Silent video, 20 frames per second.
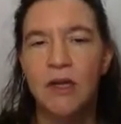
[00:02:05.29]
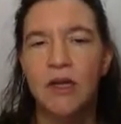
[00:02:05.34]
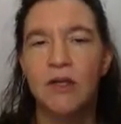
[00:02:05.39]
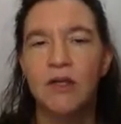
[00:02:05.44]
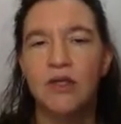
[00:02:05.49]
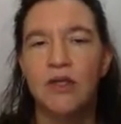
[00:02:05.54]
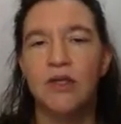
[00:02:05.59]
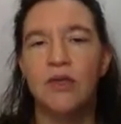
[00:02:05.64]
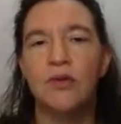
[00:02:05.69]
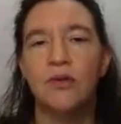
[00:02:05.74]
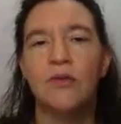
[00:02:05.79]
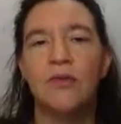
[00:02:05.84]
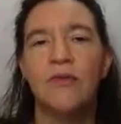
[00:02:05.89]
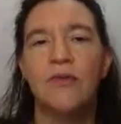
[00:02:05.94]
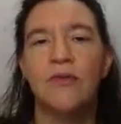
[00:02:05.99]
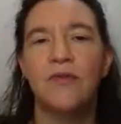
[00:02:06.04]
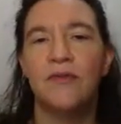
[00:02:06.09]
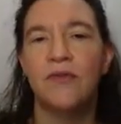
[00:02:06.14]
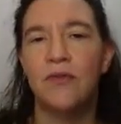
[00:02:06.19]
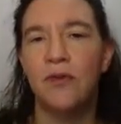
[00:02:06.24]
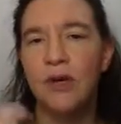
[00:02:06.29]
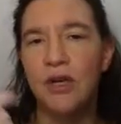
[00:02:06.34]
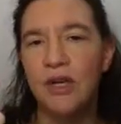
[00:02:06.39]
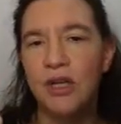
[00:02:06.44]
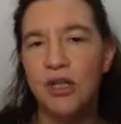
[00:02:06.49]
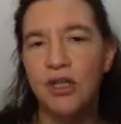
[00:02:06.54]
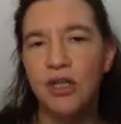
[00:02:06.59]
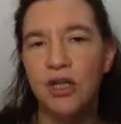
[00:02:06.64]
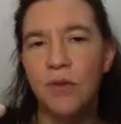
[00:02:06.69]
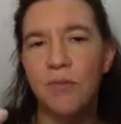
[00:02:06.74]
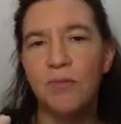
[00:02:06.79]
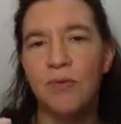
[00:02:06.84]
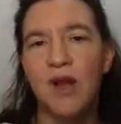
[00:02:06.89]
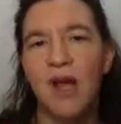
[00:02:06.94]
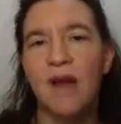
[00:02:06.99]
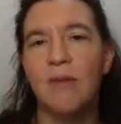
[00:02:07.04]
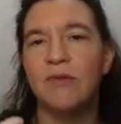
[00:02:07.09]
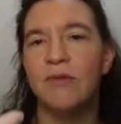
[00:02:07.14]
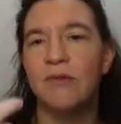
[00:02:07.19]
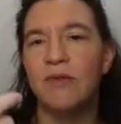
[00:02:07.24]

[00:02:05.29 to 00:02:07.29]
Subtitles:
So for integer primes,